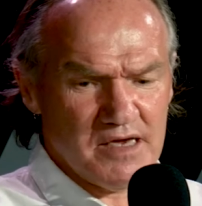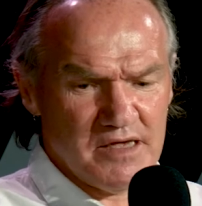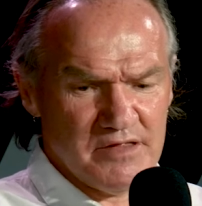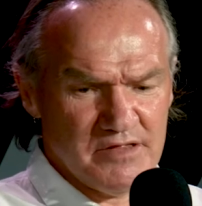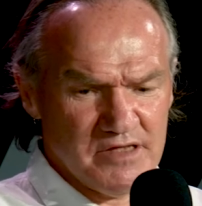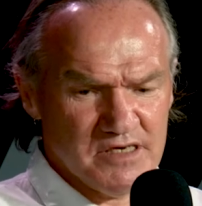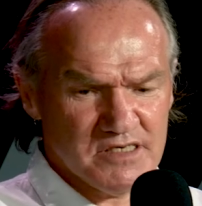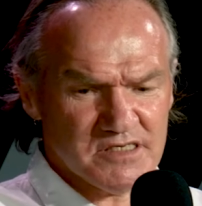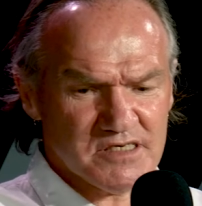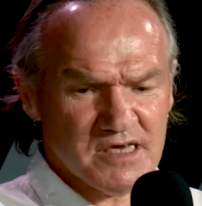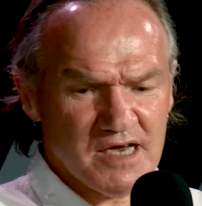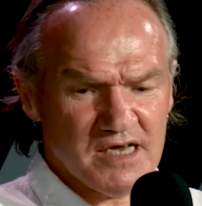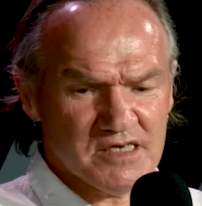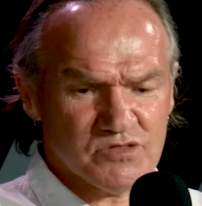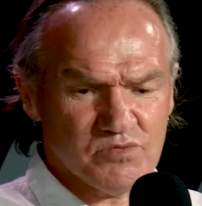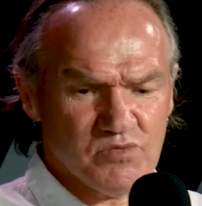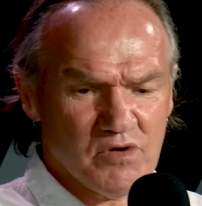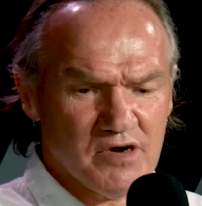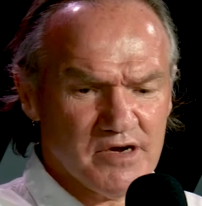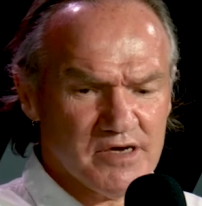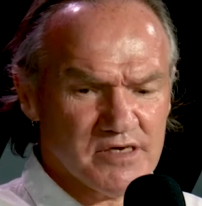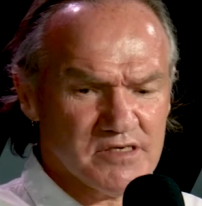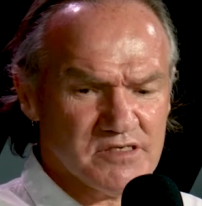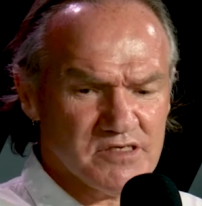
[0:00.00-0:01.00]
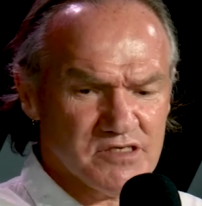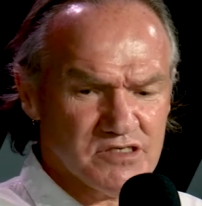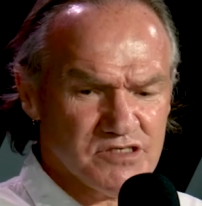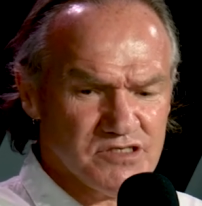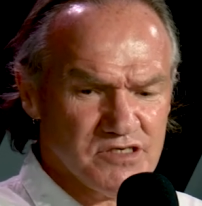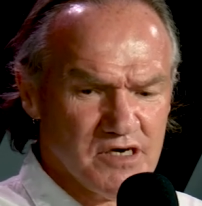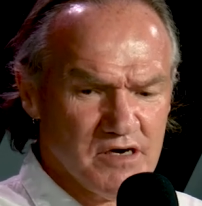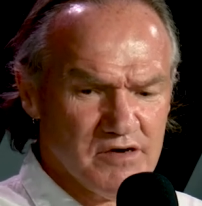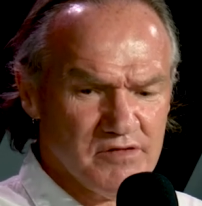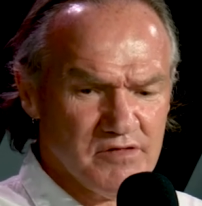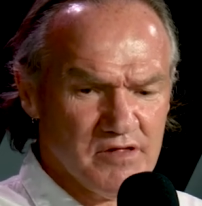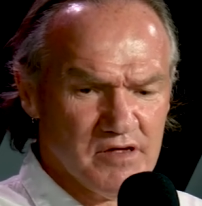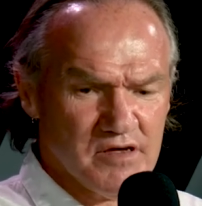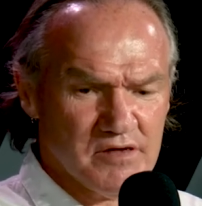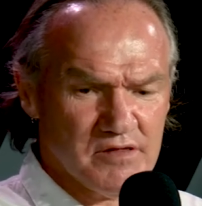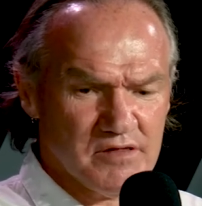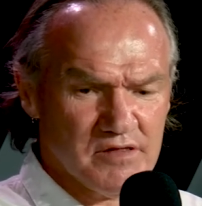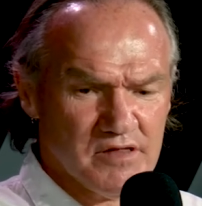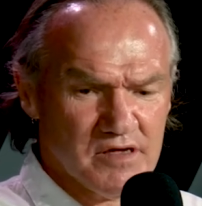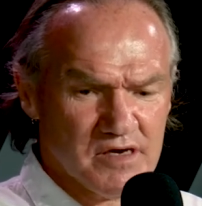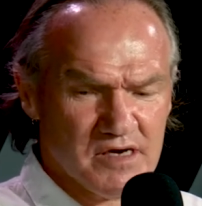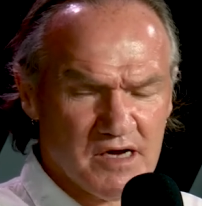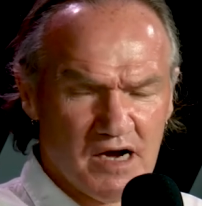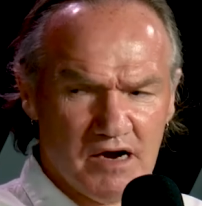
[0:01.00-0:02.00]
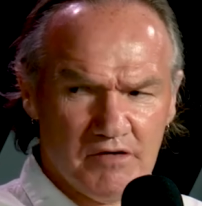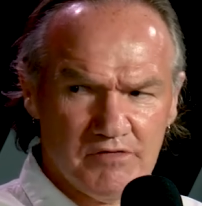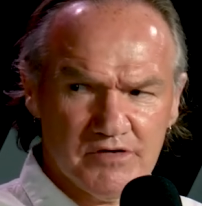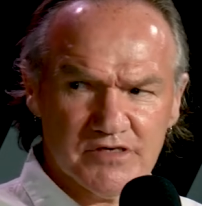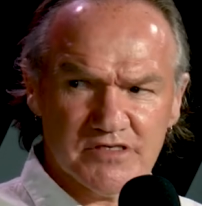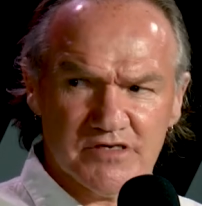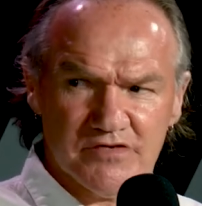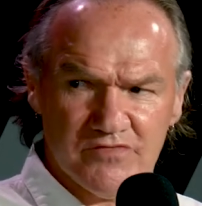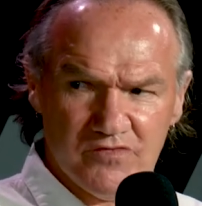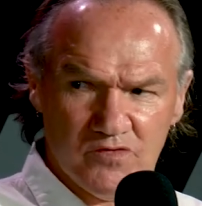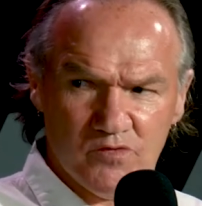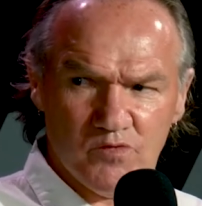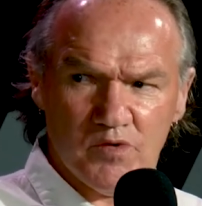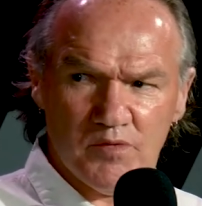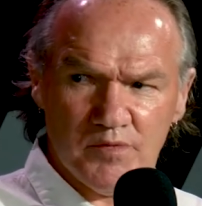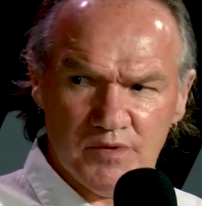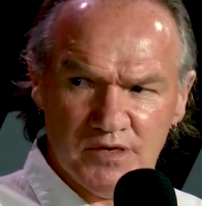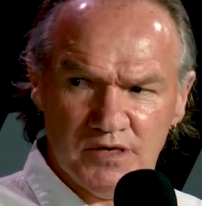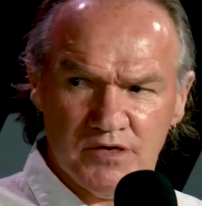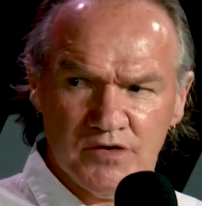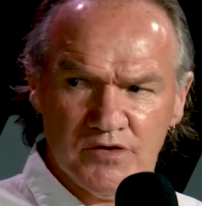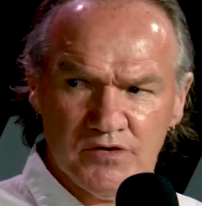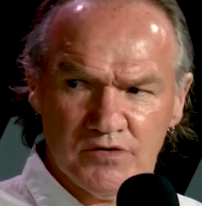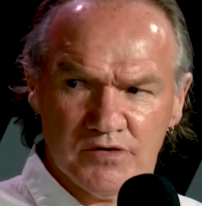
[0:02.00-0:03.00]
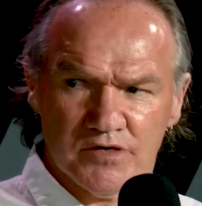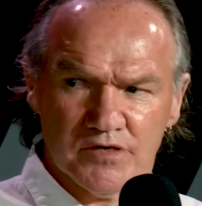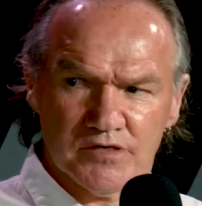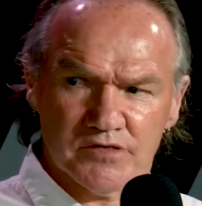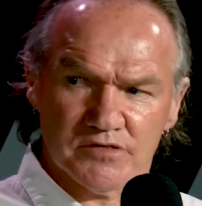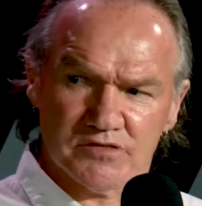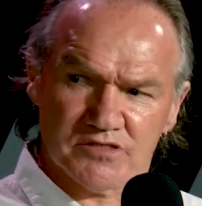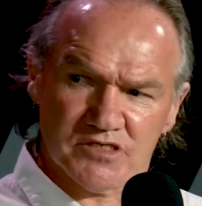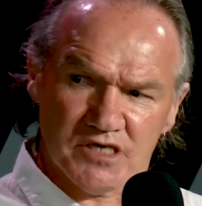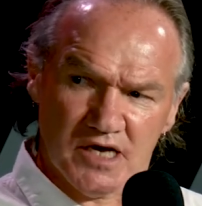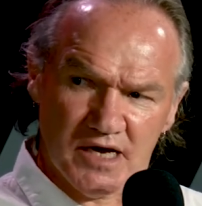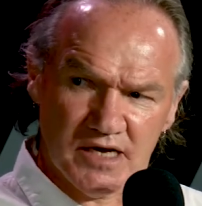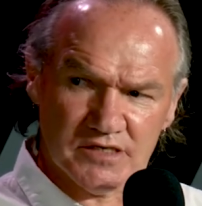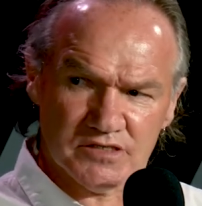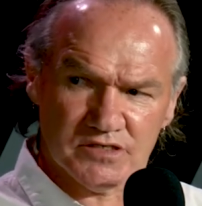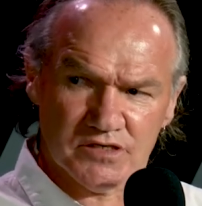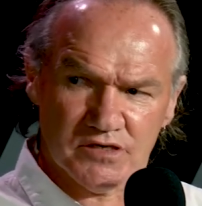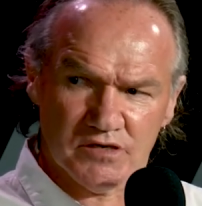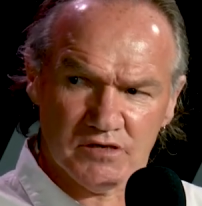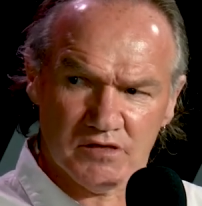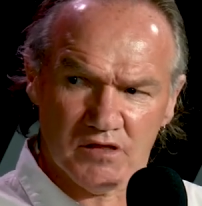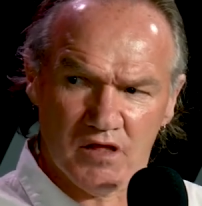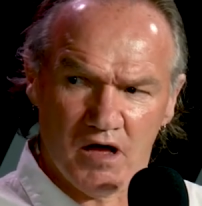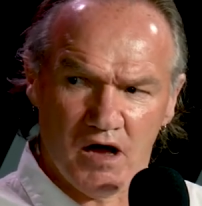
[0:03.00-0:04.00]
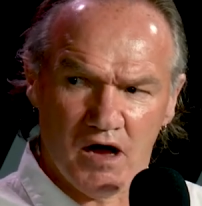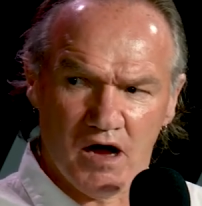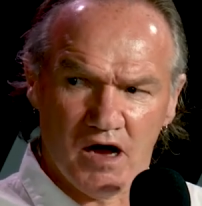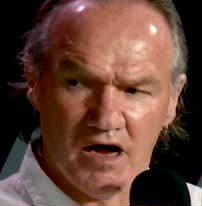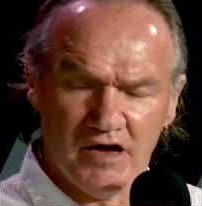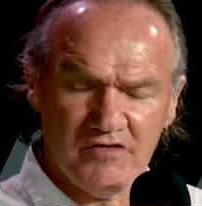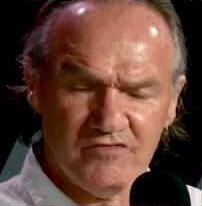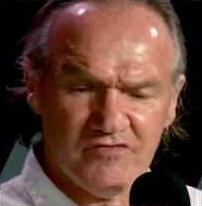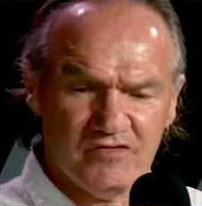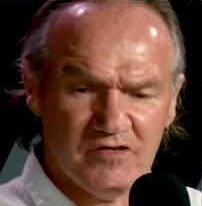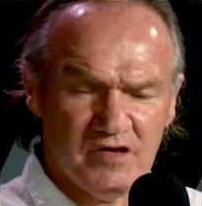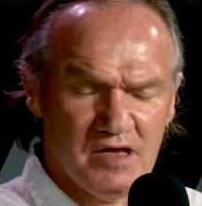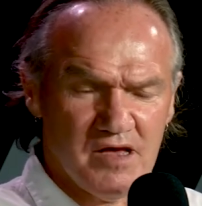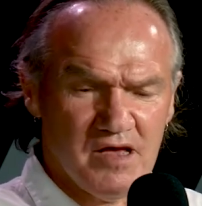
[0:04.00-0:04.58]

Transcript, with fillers: this case, wanting to show the, the courage of a woman who could change her life.